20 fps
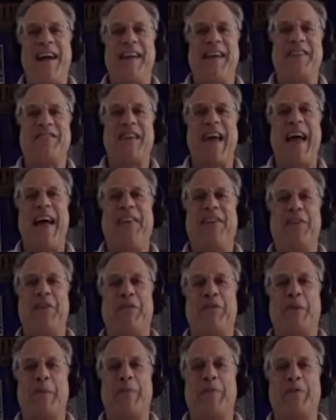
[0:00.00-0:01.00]
it's Alan
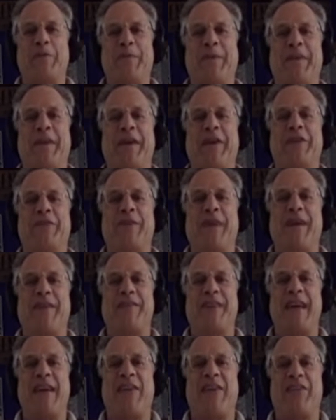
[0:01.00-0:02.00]
from SpinX
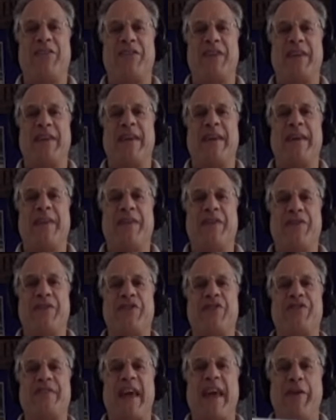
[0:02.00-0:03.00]
Vitality. This is
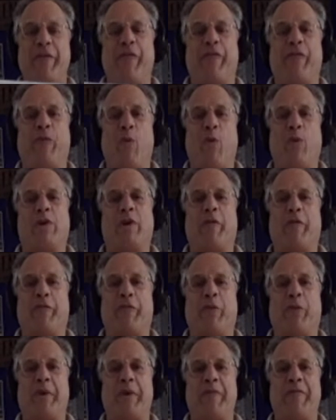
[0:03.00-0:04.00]
day 4 of
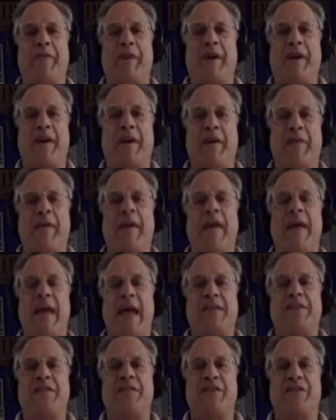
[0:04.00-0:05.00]
45, and
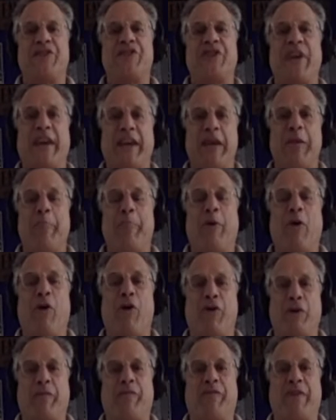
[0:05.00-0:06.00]
in the second part
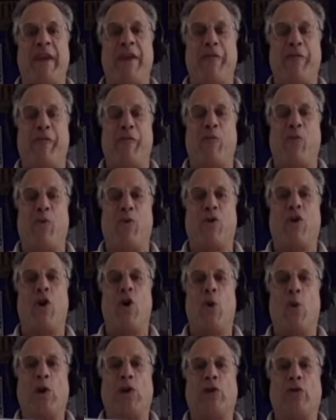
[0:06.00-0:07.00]
of day 4,
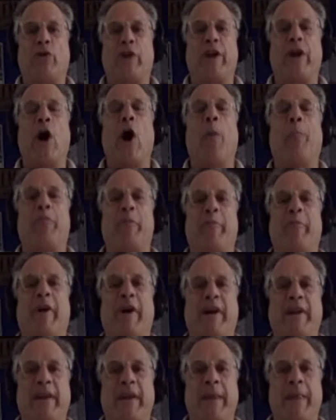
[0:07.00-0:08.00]
we're learning upper
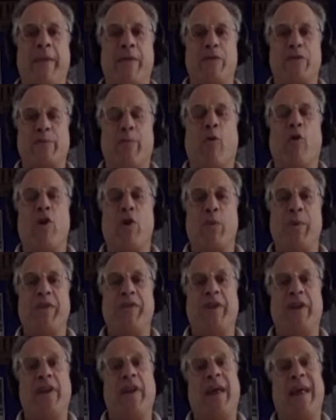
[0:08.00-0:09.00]
body. This morning we
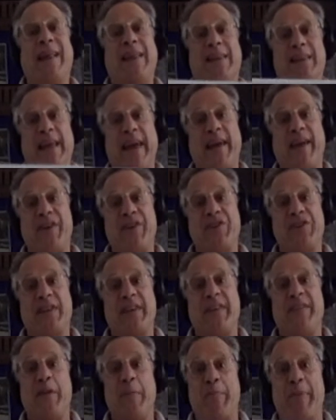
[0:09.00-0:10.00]
did legs in
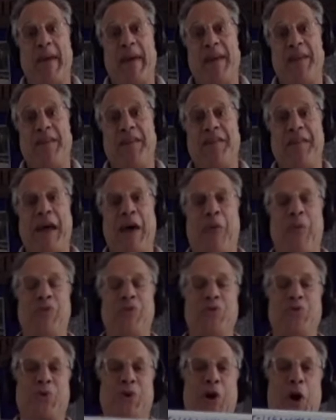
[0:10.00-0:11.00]
the bed. Now we're
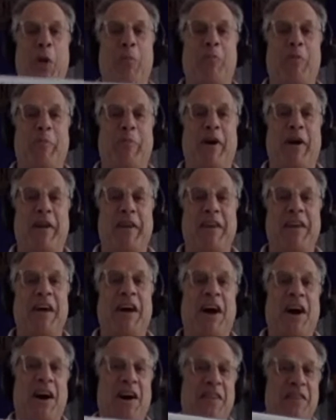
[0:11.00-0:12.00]
doing upper body
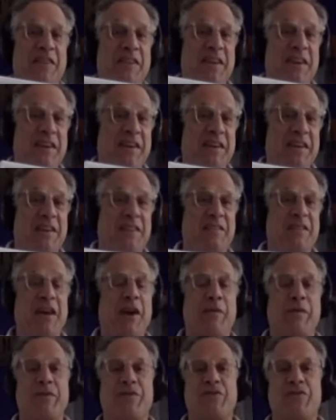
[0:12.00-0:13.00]
on the
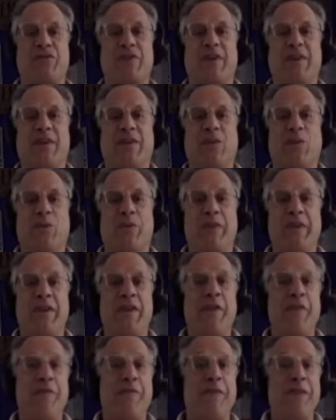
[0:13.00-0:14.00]
terrace or the
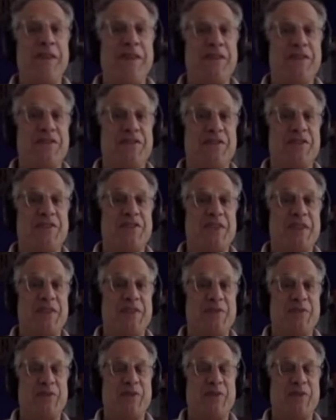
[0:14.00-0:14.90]
fitness center.